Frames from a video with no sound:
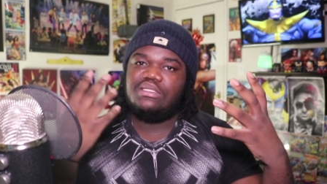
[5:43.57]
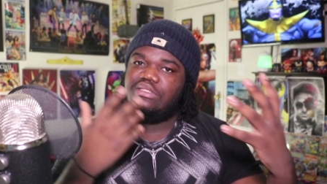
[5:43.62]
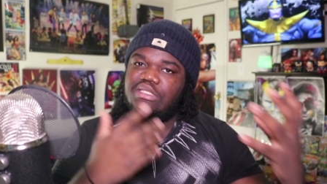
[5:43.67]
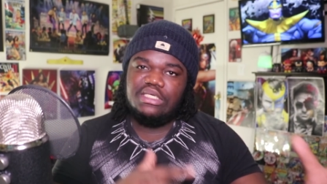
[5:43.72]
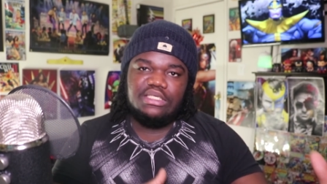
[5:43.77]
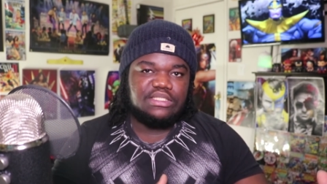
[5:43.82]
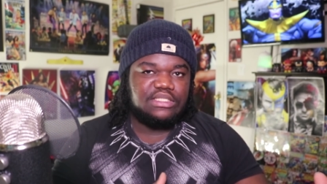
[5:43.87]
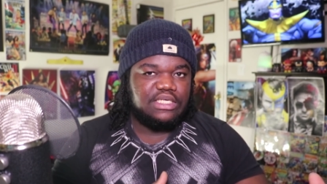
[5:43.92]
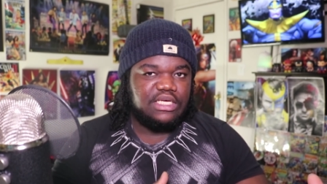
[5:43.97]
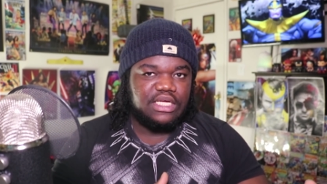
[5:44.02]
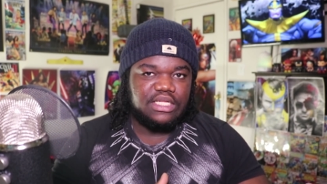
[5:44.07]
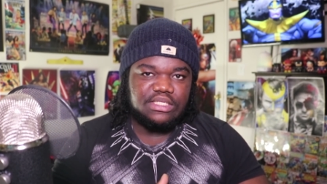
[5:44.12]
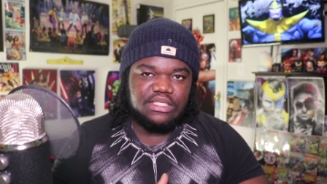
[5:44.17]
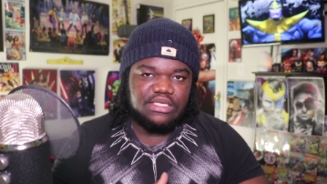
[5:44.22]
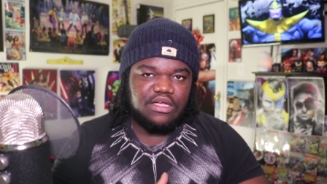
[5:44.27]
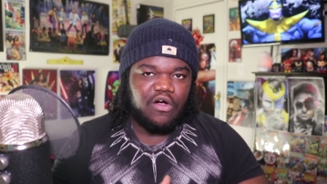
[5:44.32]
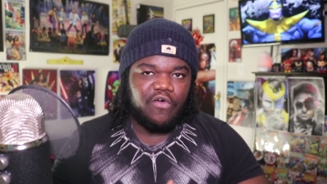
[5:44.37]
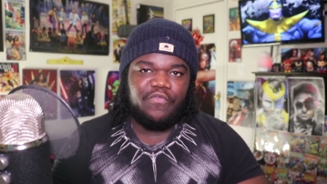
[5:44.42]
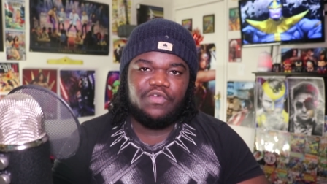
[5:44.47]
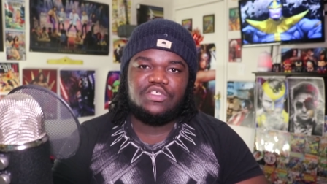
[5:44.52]
DC
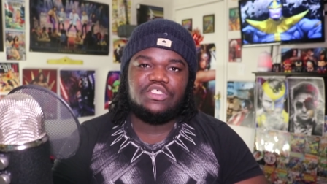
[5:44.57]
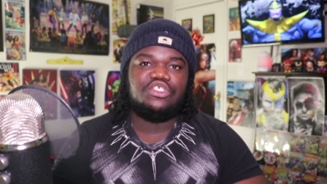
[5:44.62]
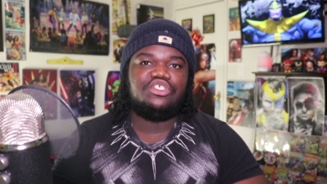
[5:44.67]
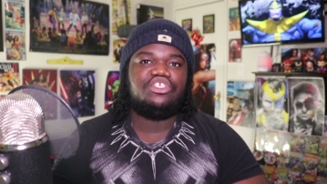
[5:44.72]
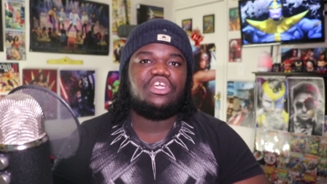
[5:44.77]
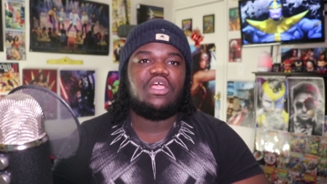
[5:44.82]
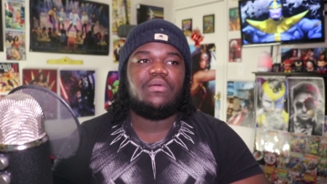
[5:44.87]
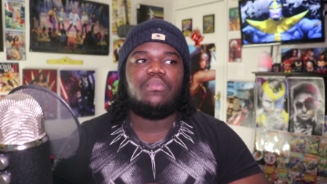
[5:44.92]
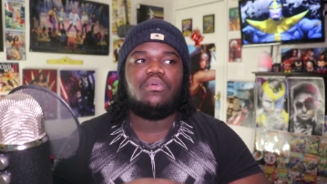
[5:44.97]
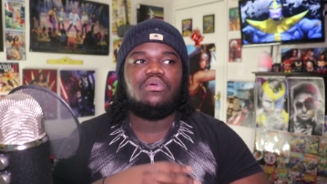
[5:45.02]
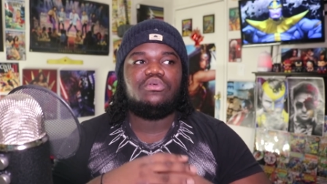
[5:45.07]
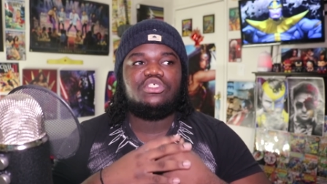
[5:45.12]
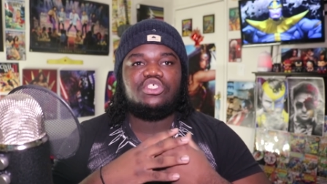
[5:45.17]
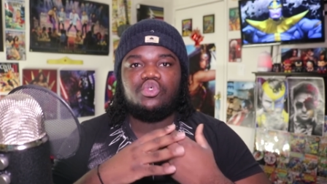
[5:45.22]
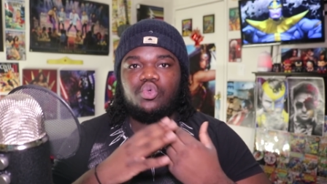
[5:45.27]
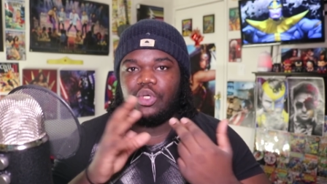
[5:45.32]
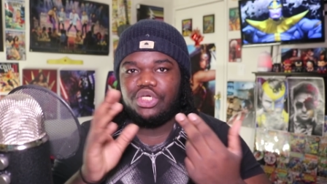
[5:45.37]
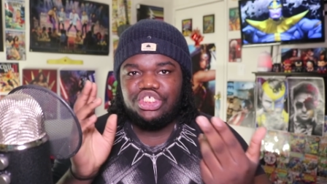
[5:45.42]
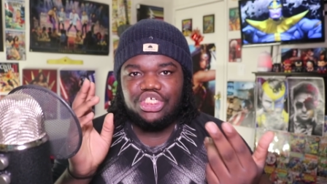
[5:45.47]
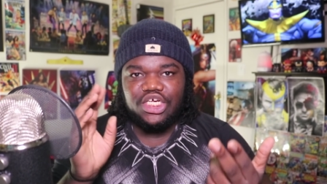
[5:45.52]
itself is in shambles,
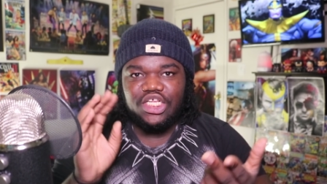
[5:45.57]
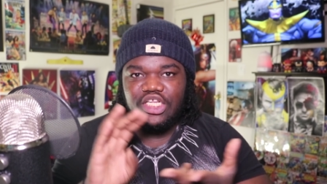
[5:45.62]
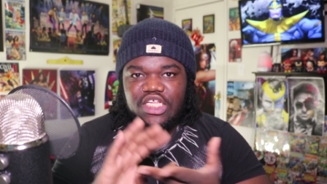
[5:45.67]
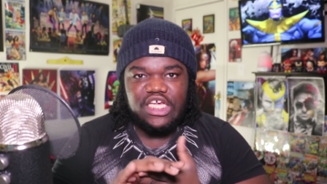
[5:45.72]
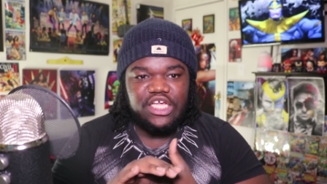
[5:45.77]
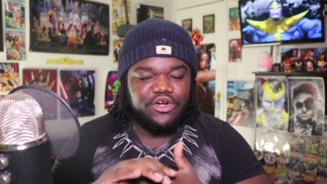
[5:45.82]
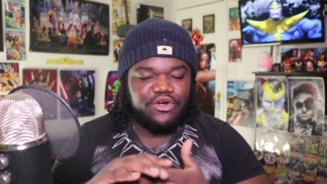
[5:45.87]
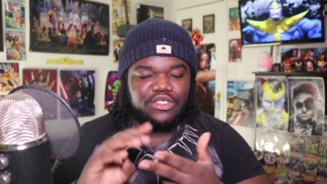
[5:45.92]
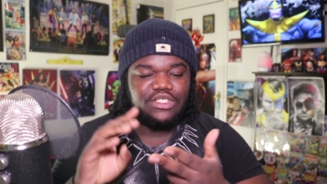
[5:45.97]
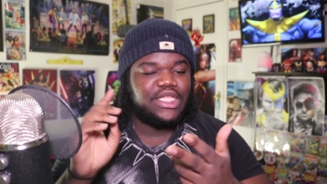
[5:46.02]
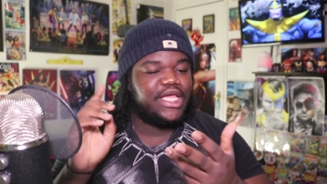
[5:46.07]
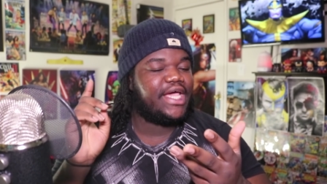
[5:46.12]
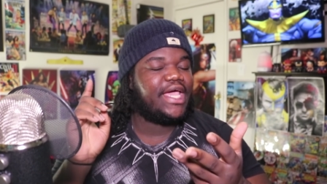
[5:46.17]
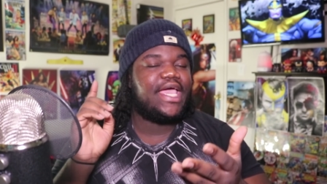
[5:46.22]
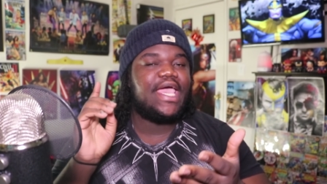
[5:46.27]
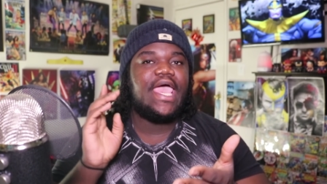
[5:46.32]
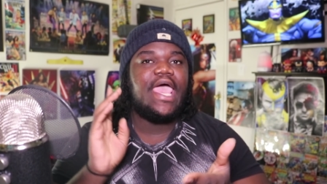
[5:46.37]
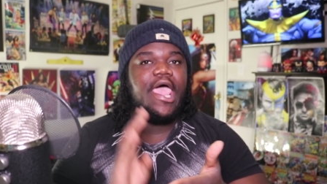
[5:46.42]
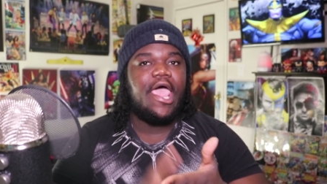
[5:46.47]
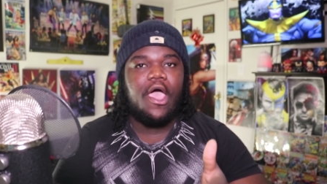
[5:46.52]
switching leaders
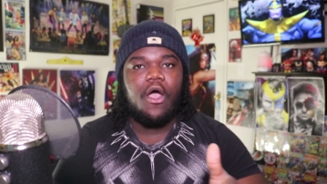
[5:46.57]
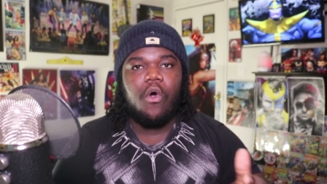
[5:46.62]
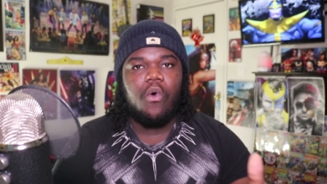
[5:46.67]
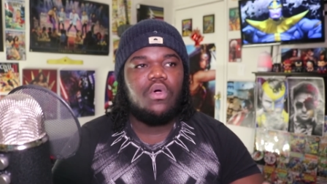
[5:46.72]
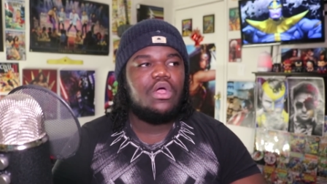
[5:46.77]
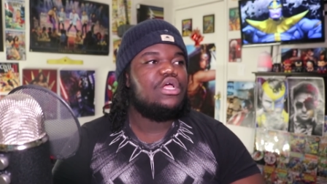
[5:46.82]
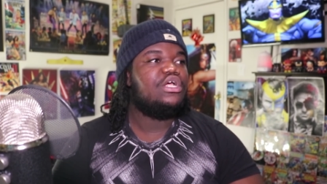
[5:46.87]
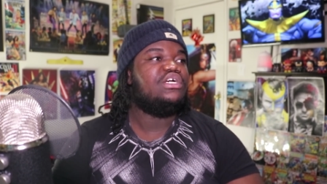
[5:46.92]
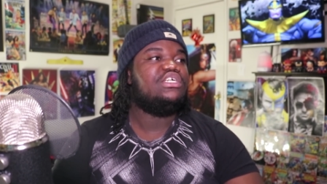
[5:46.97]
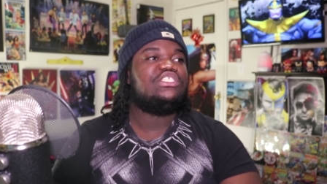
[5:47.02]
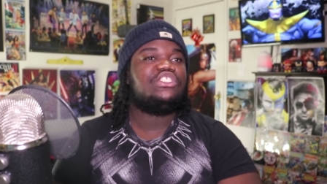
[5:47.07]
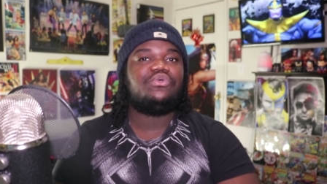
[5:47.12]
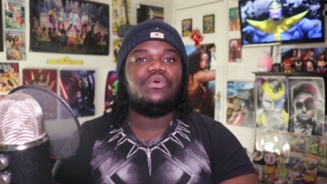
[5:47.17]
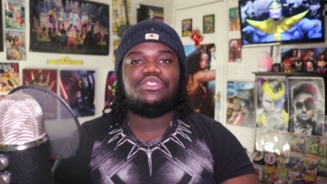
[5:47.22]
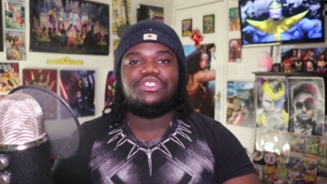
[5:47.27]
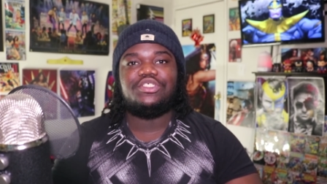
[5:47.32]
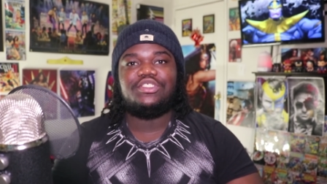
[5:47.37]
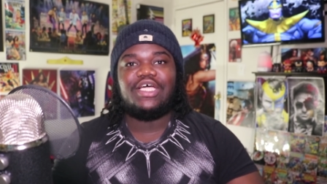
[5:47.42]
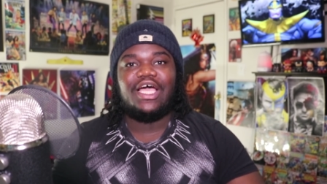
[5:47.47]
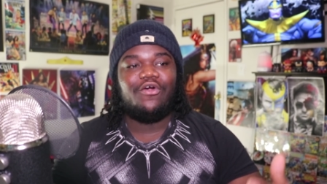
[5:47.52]
like hell,
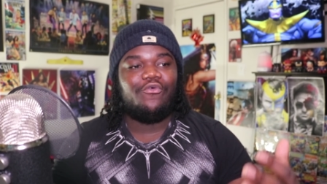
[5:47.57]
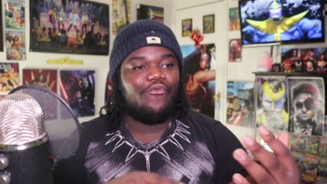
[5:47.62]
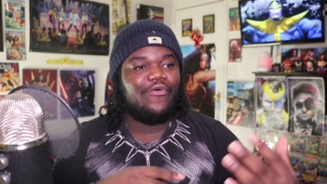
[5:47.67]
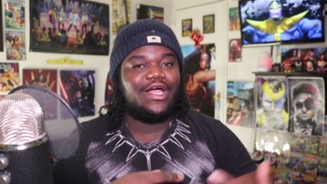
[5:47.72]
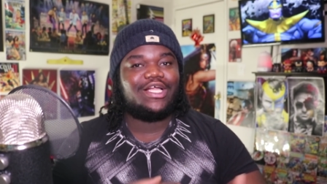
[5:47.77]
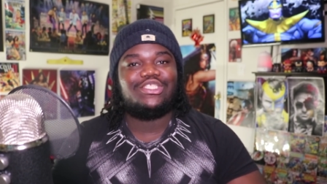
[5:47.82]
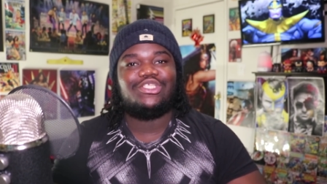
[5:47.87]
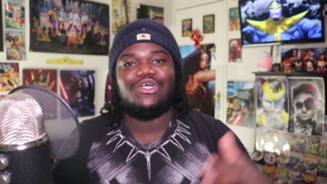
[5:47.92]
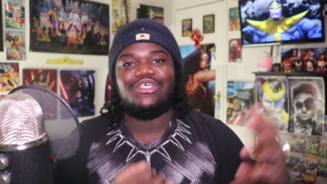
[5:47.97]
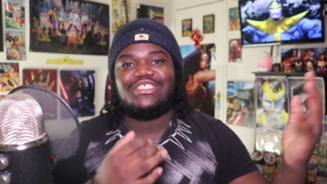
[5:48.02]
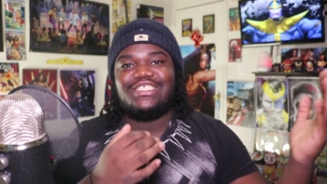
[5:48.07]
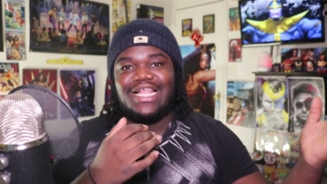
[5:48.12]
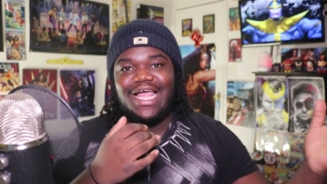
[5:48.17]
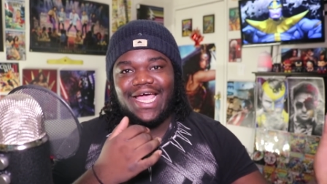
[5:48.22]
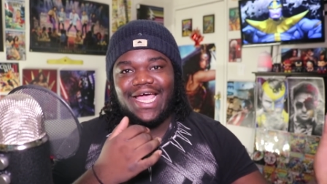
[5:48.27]
switching directors